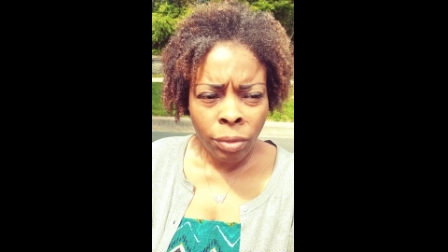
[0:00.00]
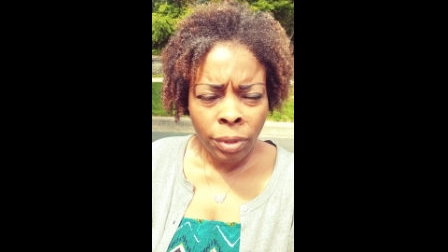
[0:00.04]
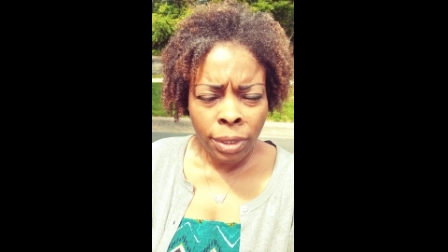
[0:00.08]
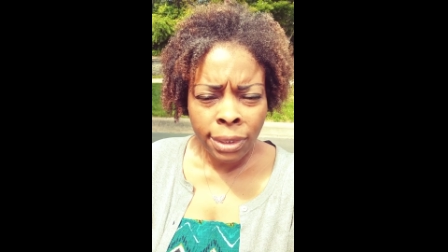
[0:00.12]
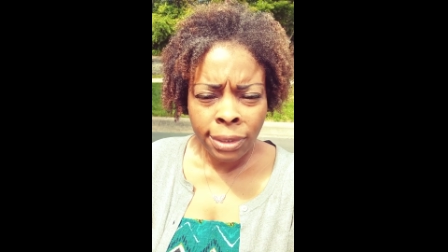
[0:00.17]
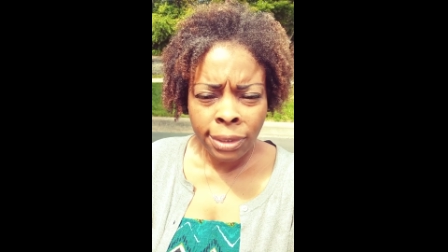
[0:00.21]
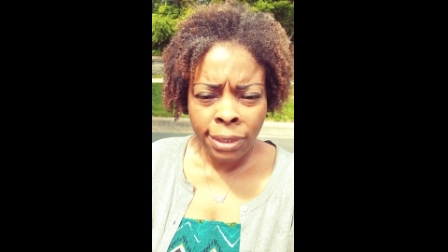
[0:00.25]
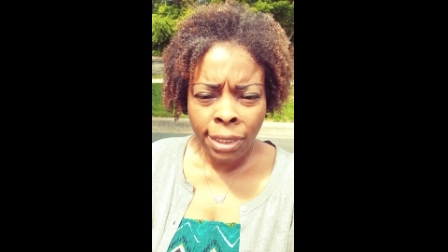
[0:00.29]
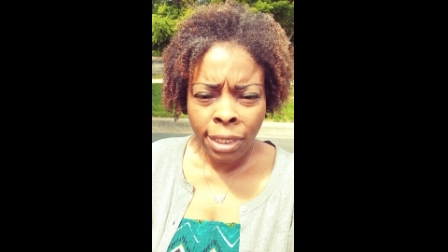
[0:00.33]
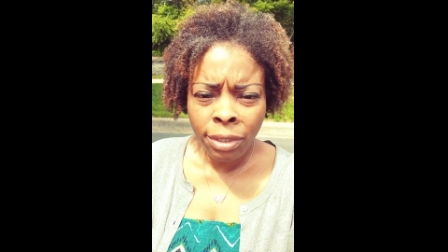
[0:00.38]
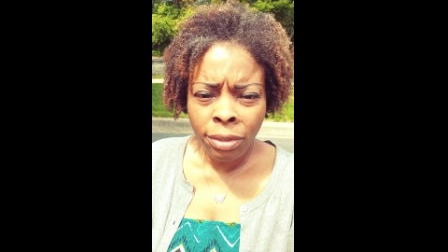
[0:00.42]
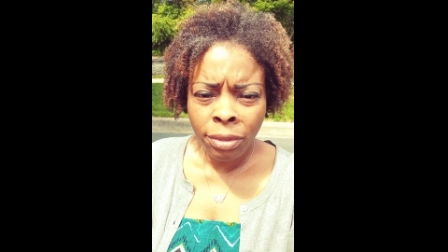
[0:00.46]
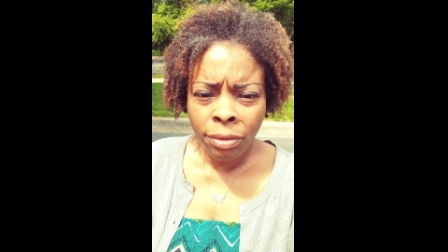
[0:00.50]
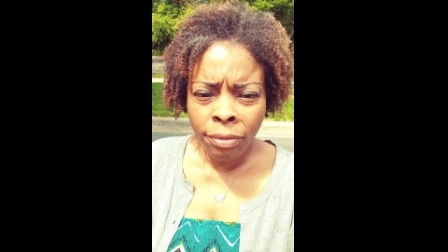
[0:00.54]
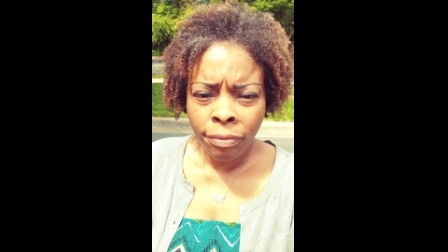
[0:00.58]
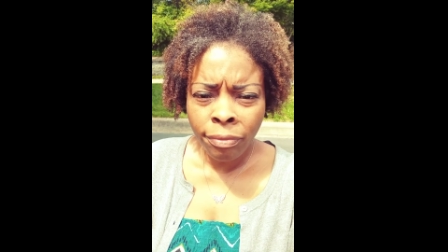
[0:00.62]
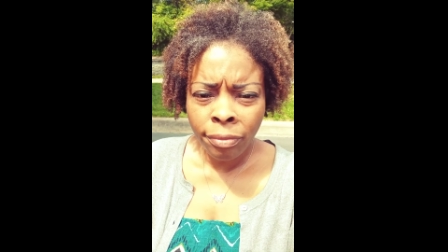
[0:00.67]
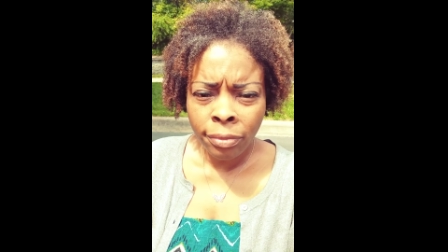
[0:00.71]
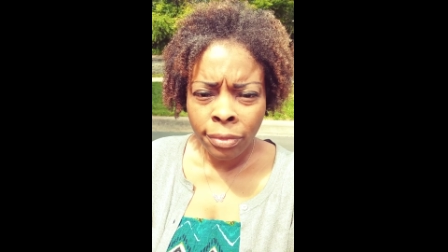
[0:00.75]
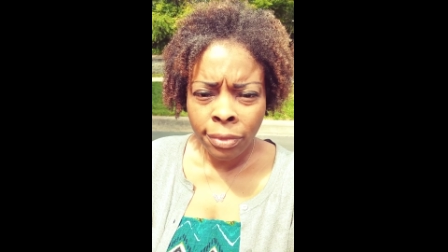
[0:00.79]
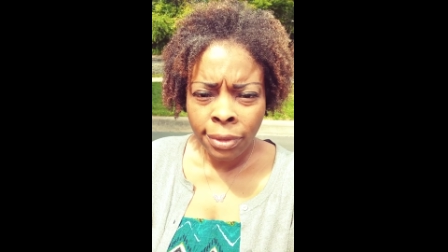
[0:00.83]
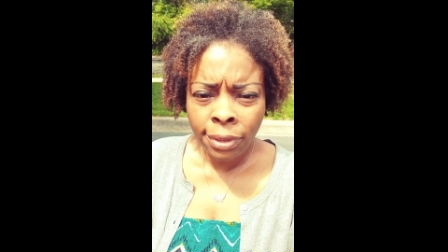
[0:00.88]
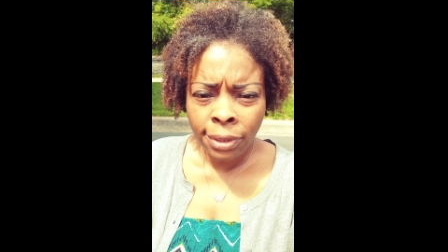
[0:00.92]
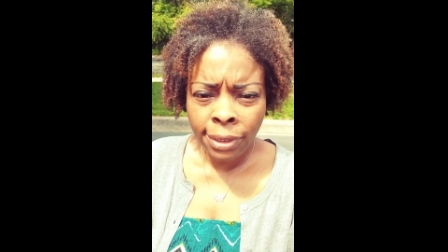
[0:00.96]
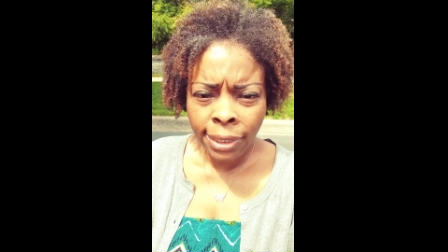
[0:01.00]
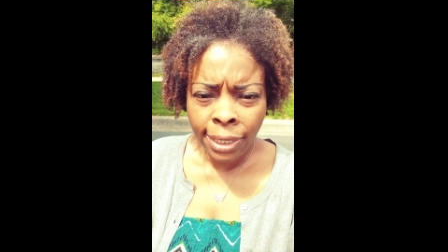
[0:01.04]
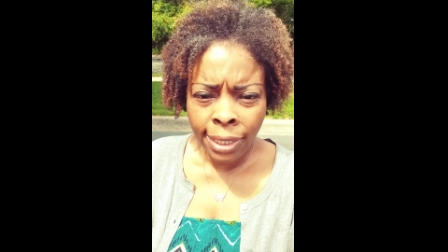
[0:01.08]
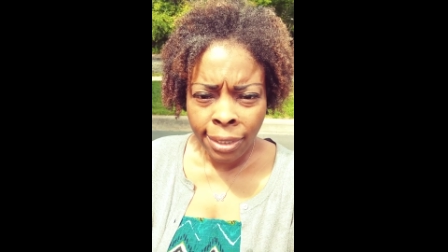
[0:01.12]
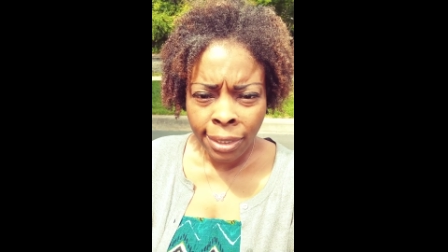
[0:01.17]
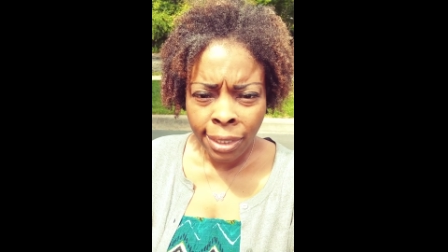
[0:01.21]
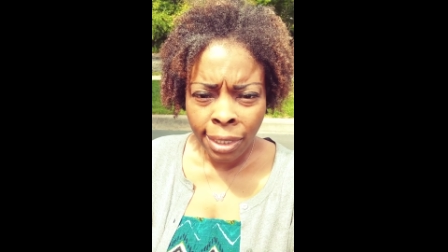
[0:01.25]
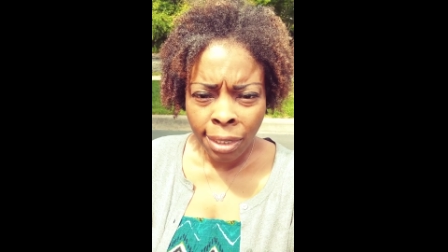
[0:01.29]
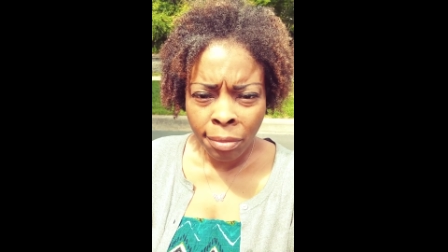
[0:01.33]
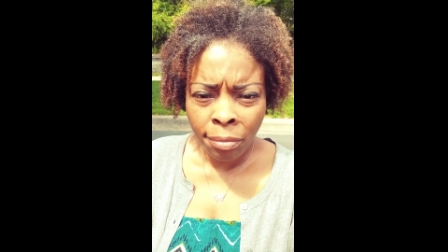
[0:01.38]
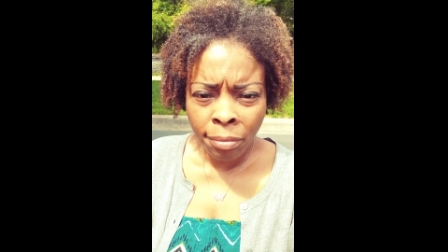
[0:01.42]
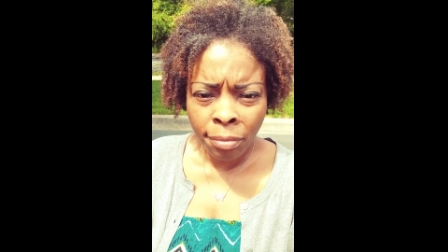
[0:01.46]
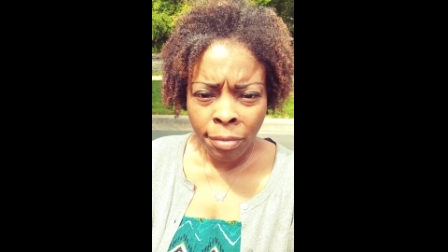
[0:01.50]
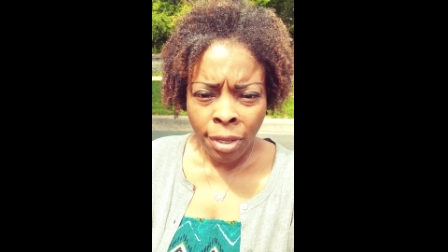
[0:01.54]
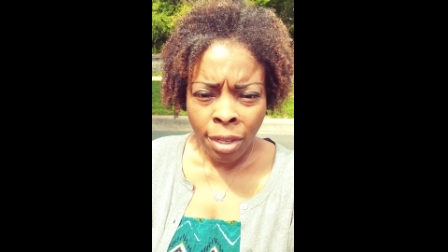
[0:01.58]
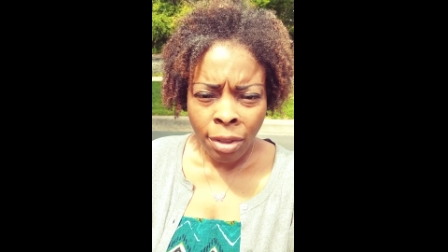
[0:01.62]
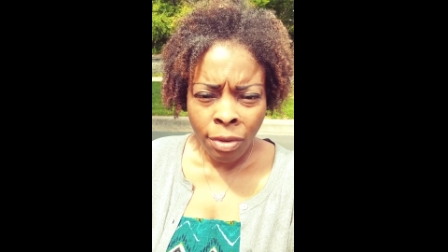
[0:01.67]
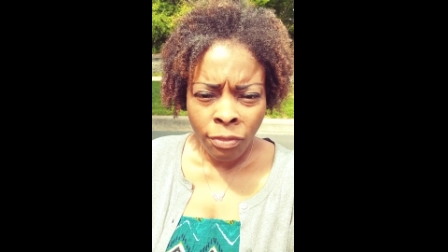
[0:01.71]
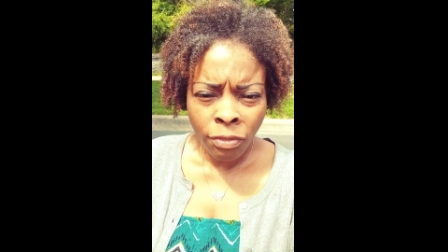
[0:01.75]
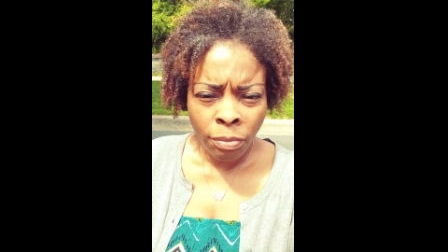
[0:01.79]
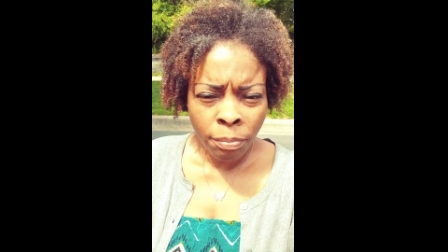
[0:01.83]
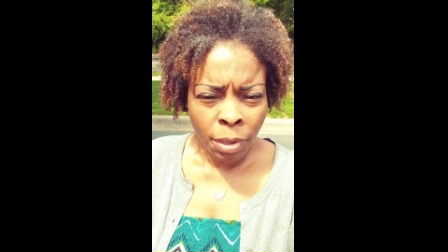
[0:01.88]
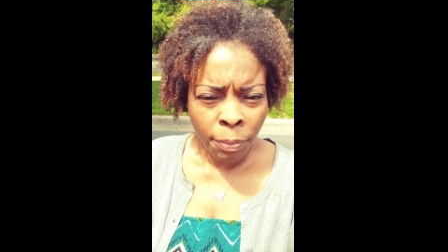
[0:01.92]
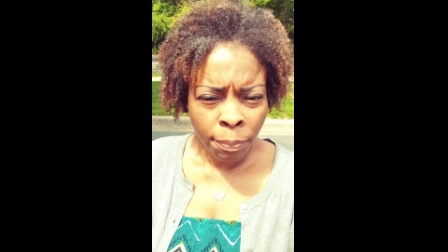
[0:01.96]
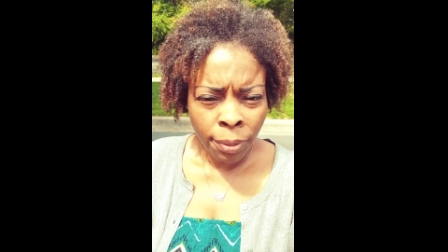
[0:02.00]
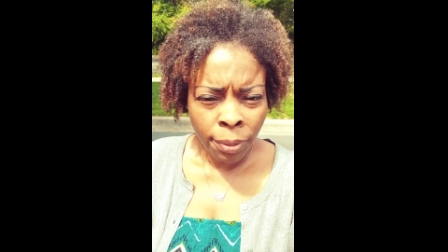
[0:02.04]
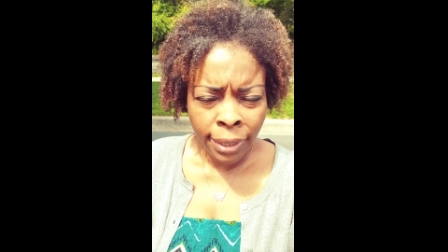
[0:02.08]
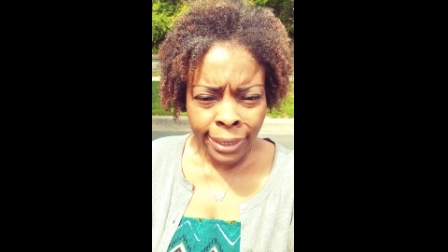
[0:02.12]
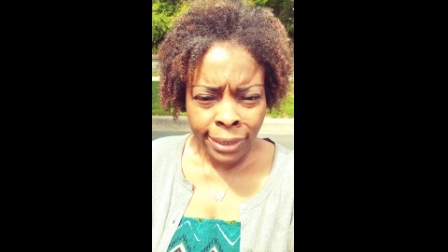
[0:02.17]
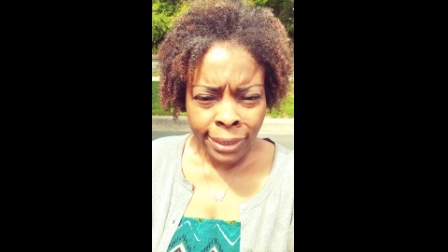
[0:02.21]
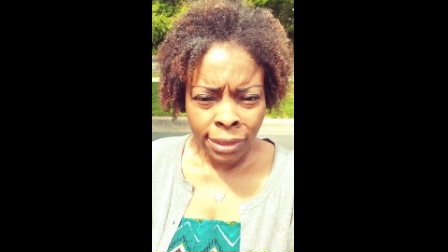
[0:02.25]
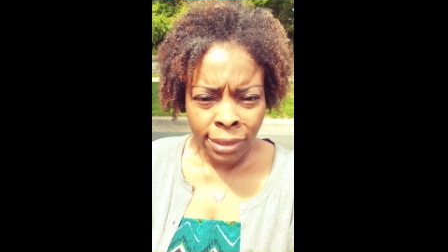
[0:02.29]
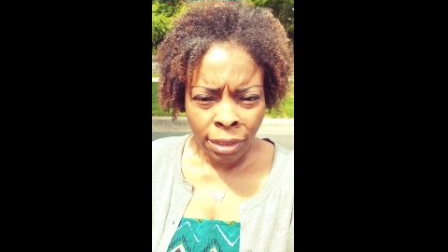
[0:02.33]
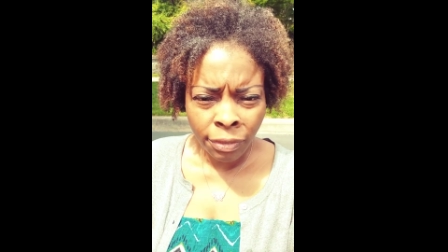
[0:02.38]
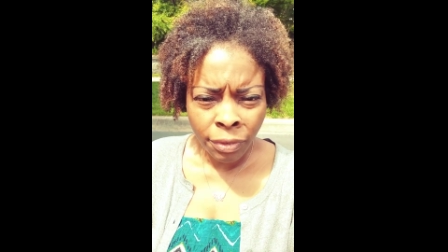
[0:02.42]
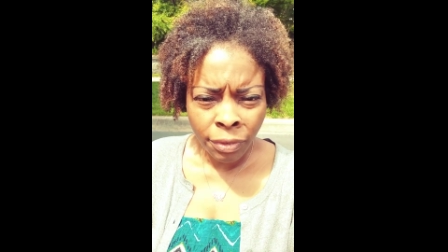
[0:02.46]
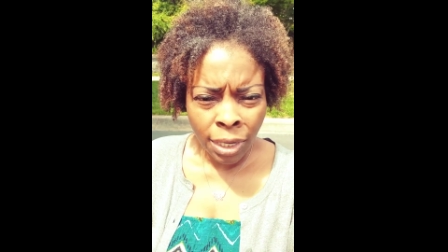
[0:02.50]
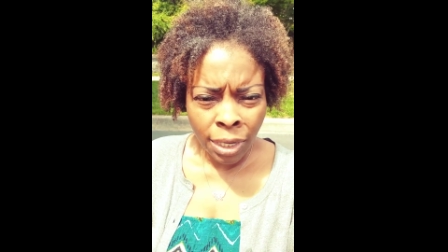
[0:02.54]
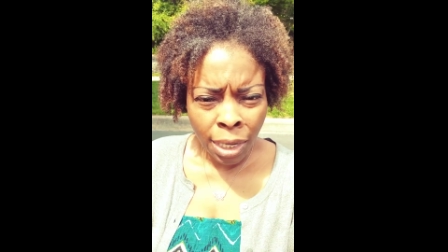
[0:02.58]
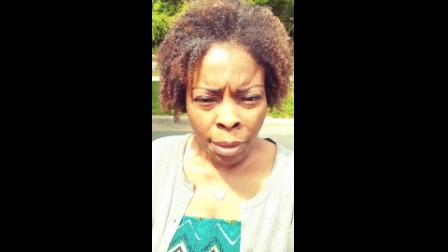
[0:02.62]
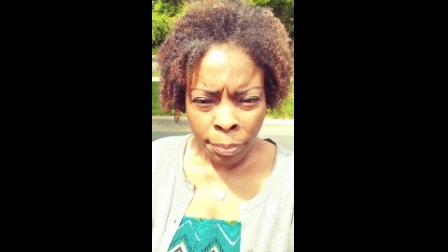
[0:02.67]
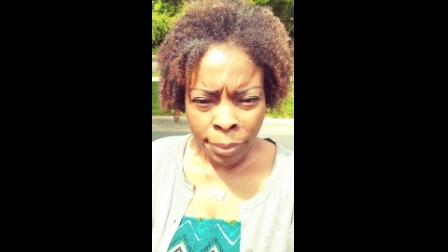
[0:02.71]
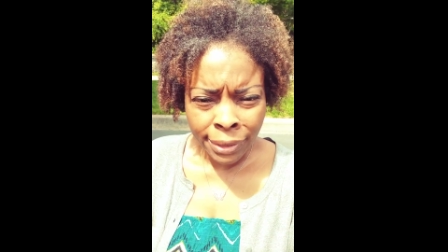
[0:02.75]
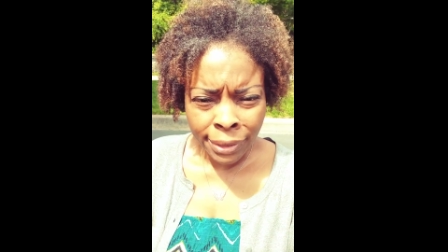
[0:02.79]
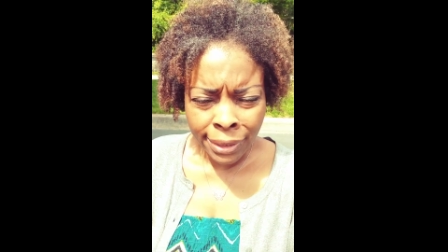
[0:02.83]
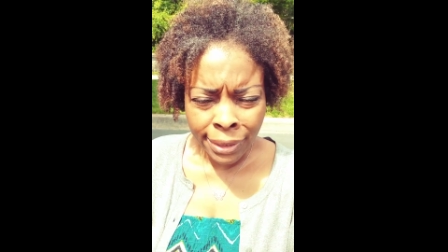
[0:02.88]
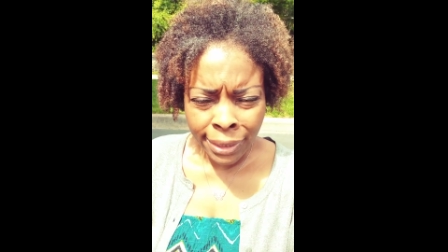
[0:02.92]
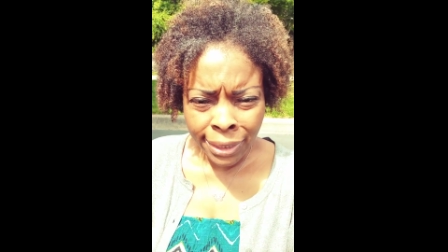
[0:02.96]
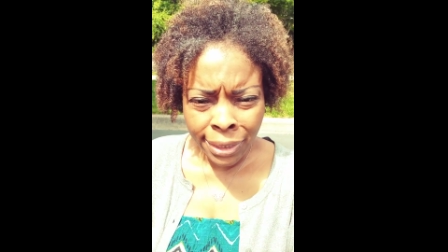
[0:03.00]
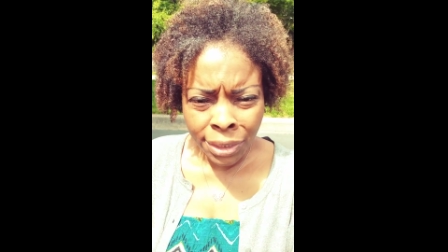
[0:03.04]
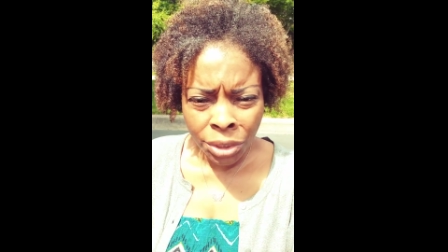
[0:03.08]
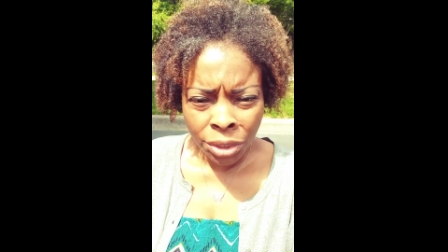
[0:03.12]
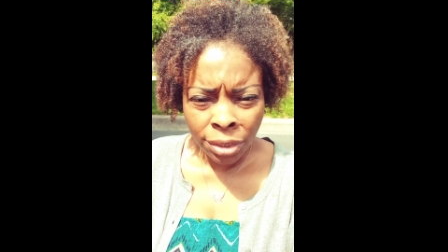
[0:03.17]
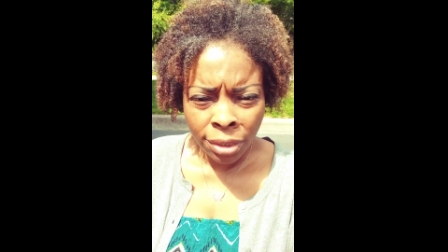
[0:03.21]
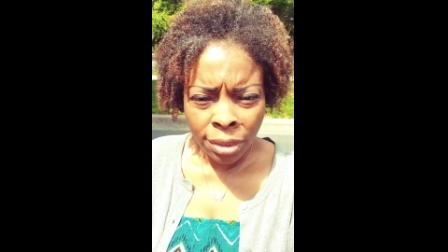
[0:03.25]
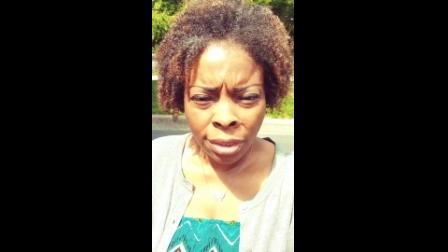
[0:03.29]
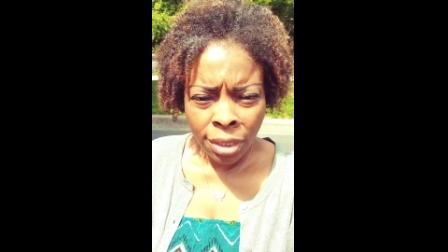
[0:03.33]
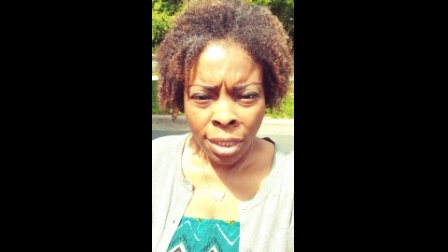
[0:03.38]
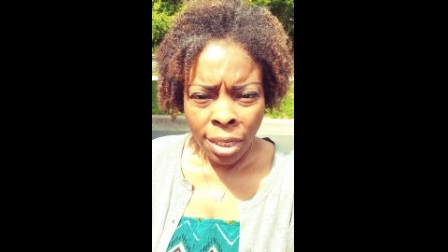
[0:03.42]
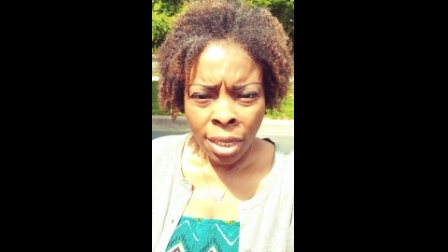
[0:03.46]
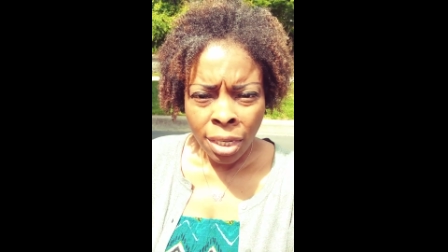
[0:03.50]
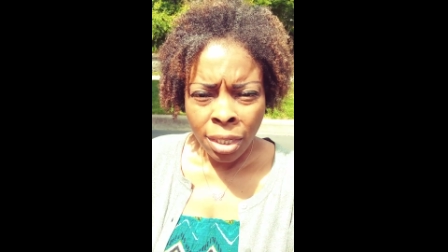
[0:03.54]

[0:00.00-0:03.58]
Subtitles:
instead of you seeing them from a place of competition,